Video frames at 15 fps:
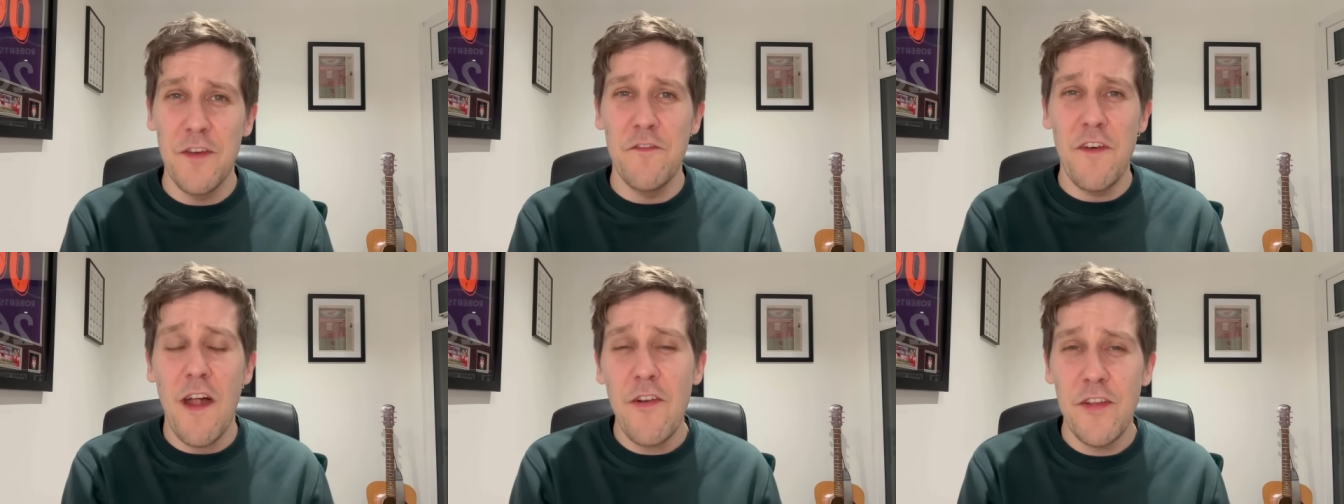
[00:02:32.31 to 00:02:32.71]

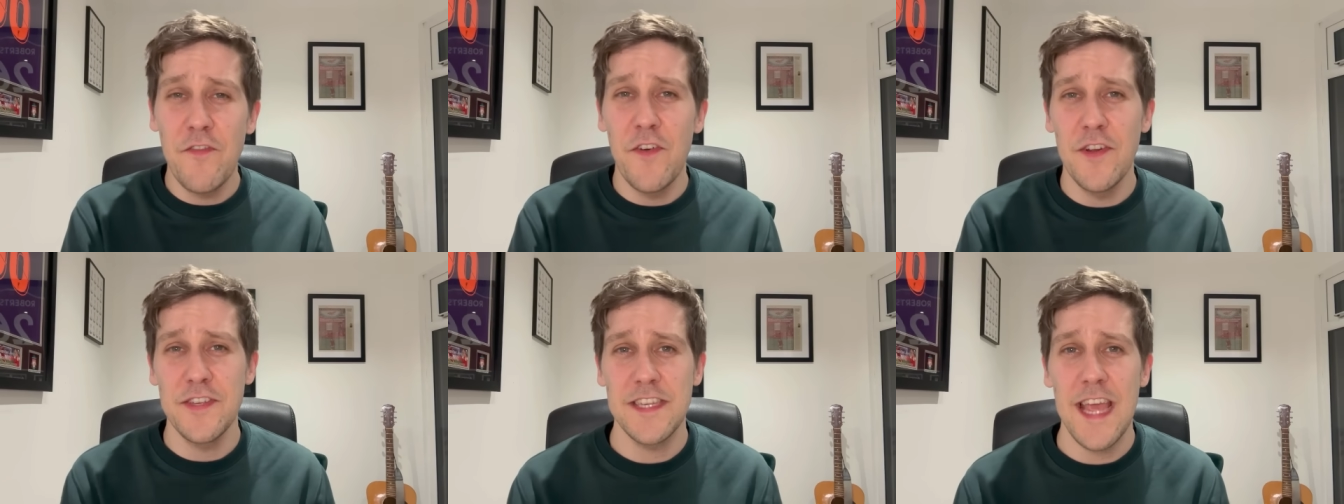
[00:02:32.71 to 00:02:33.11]
the very
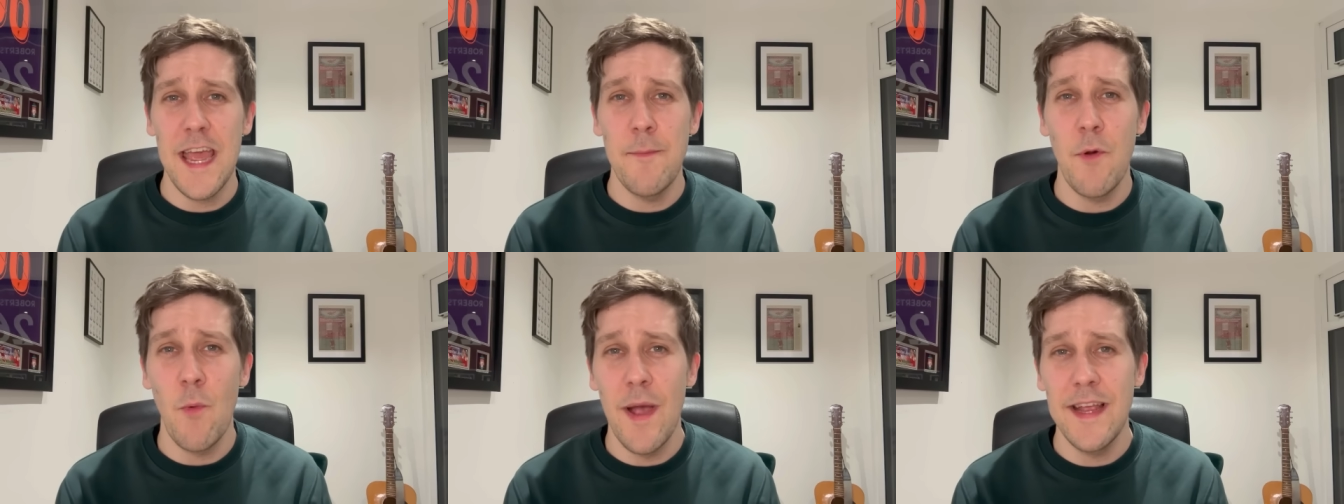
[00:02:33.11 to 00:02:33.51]
first
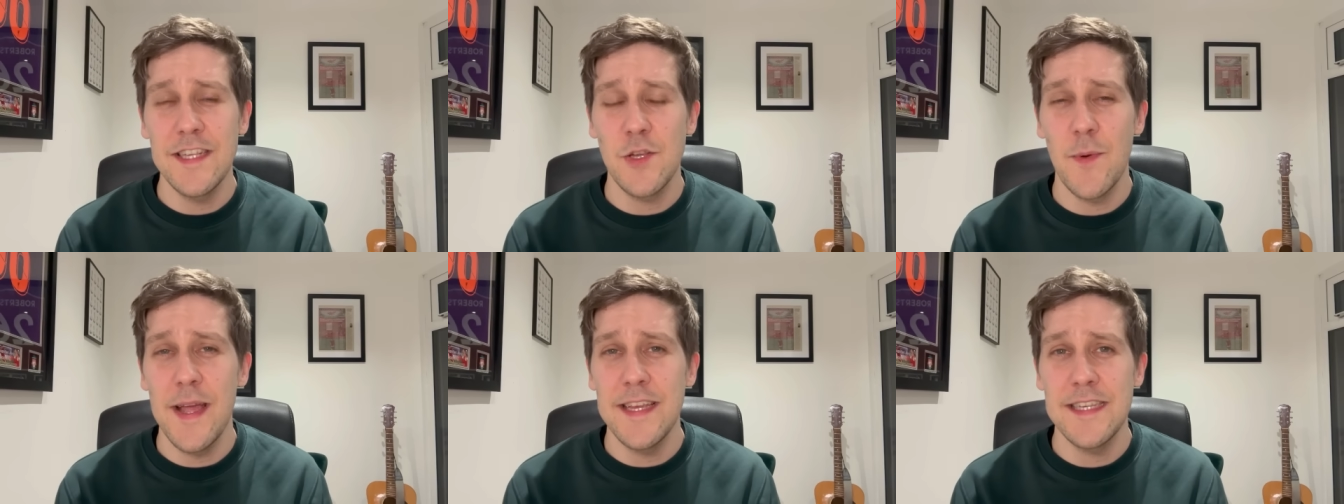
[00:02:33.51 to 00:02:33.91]
game away
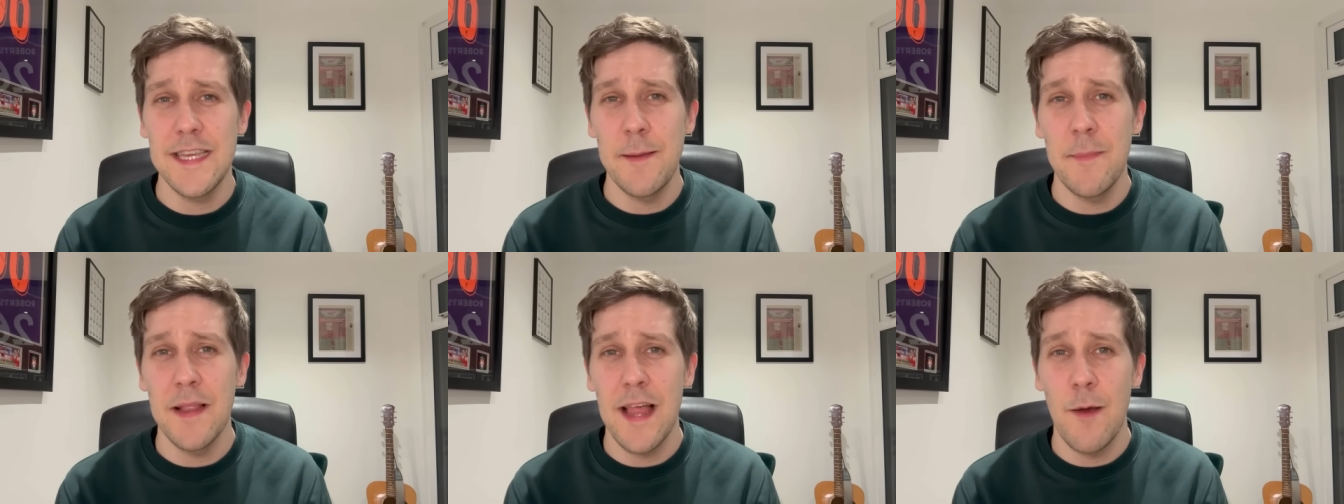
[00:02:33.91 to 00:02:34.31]
to
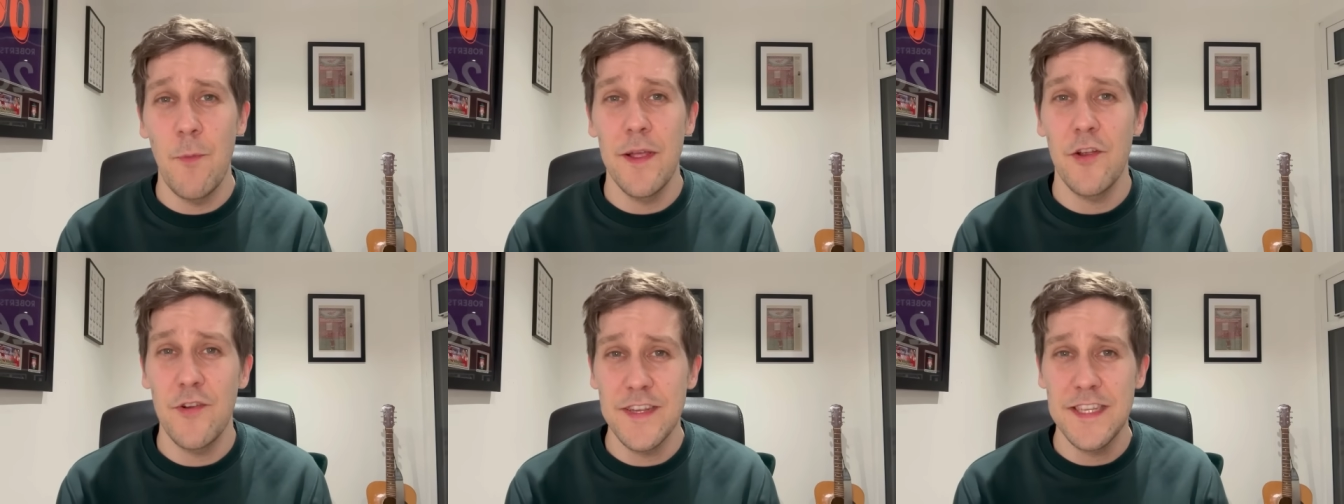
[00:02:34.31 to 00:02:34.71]
AC Milan
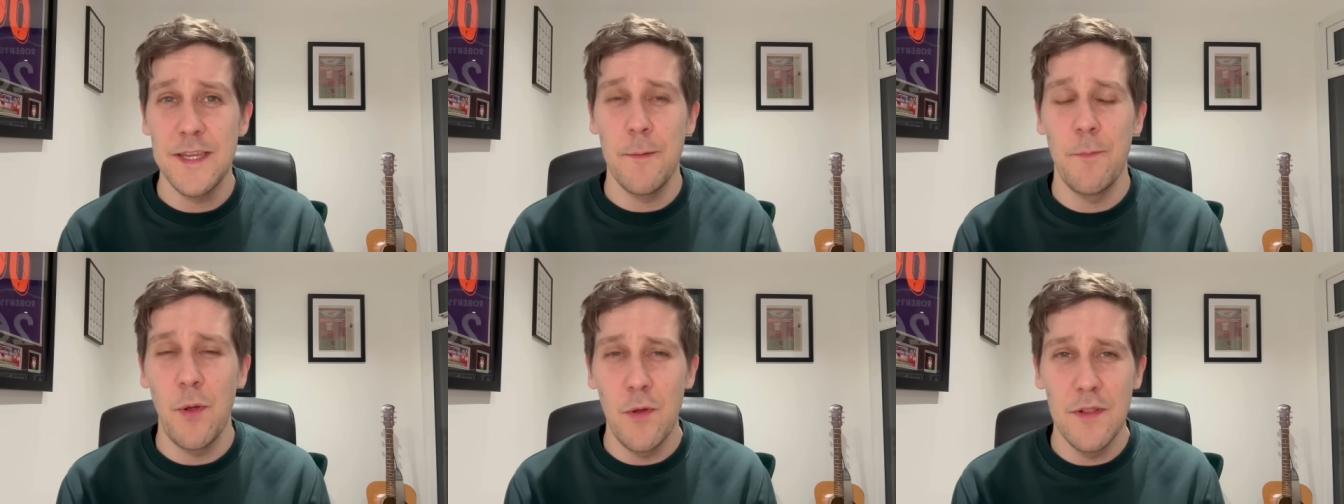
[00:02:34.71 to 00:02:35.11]
when
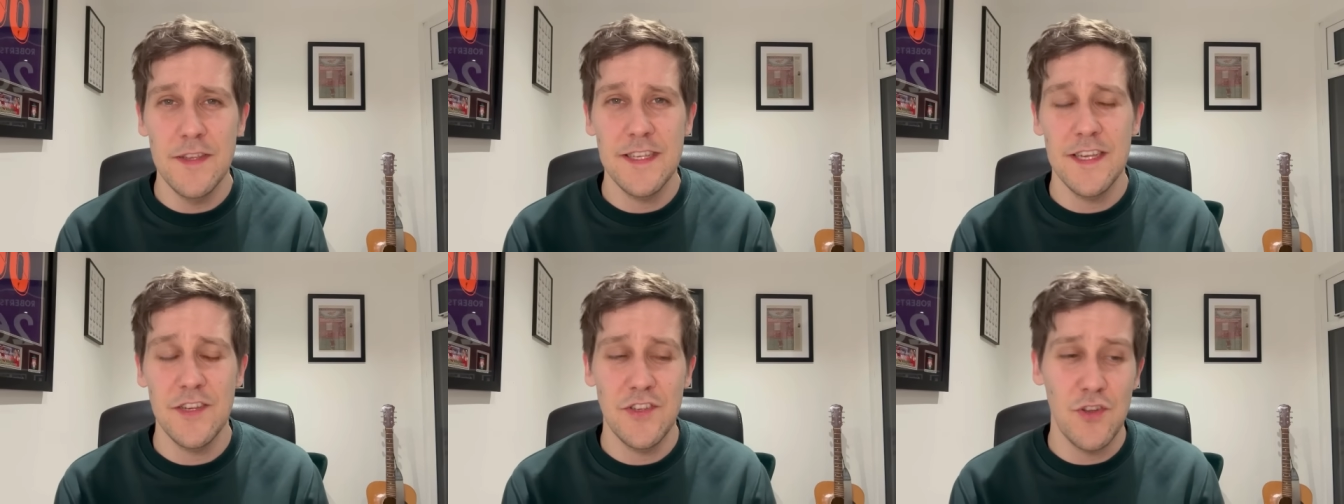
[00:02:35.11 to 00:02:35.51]
Christian
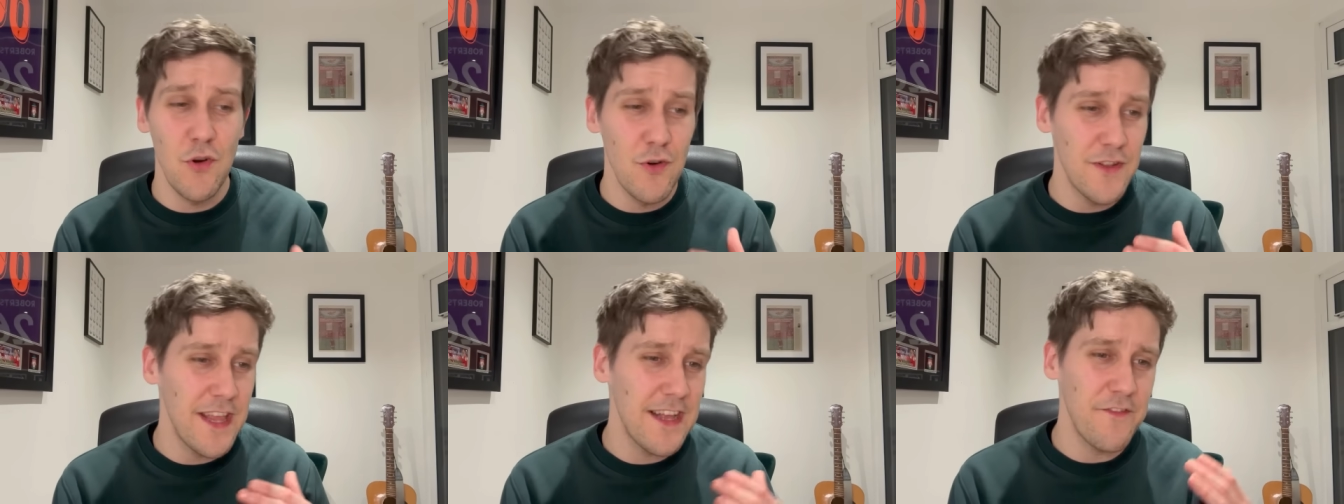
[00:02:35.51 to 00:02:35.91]
Pulisic
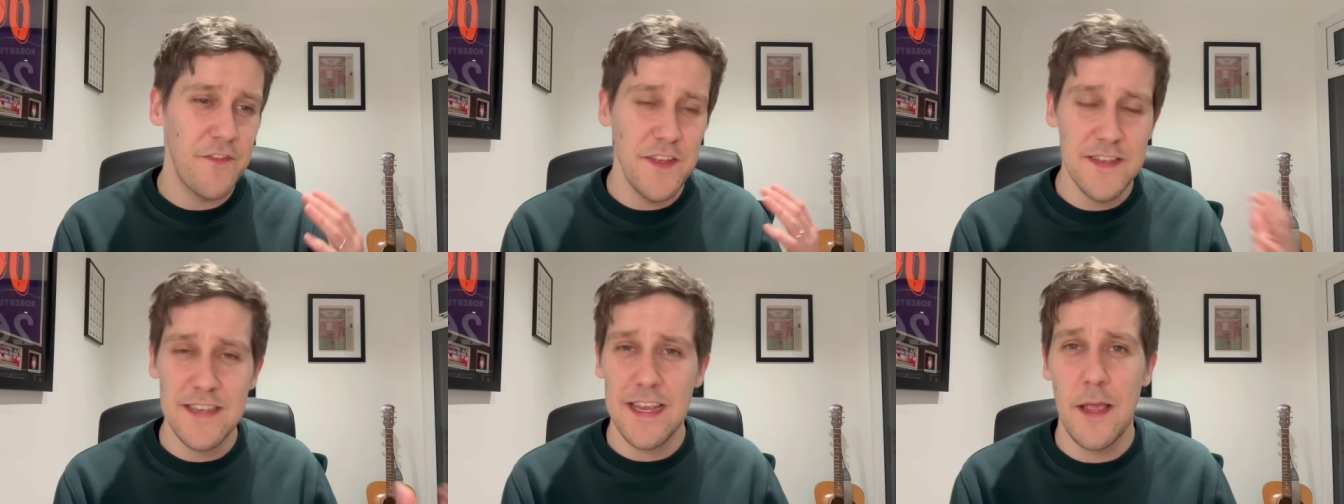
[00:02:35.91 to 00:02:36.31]
scored. That
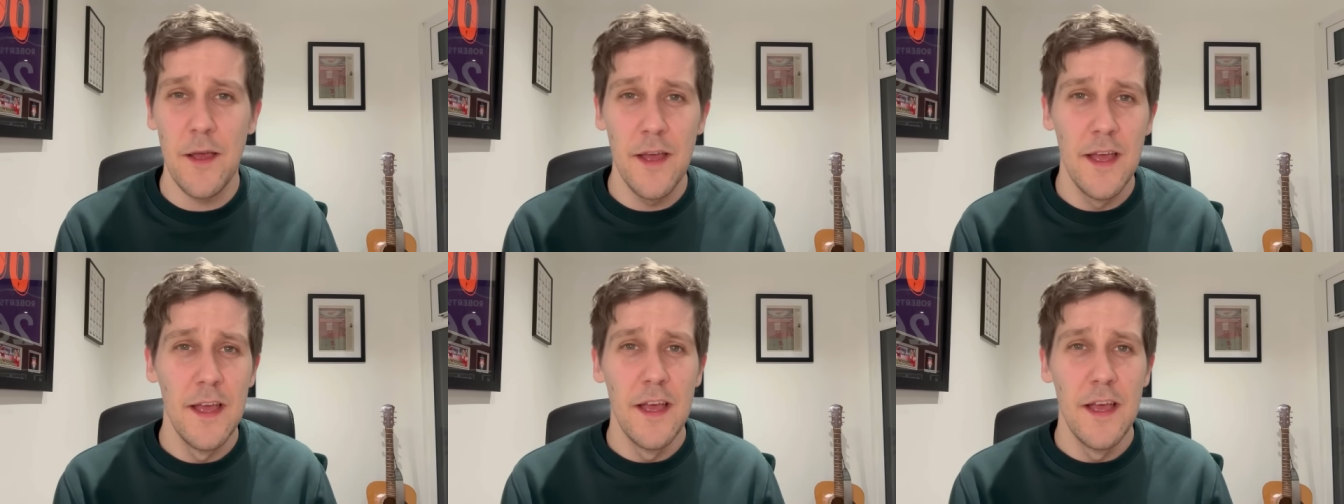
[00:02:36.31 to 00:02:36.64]
feels like a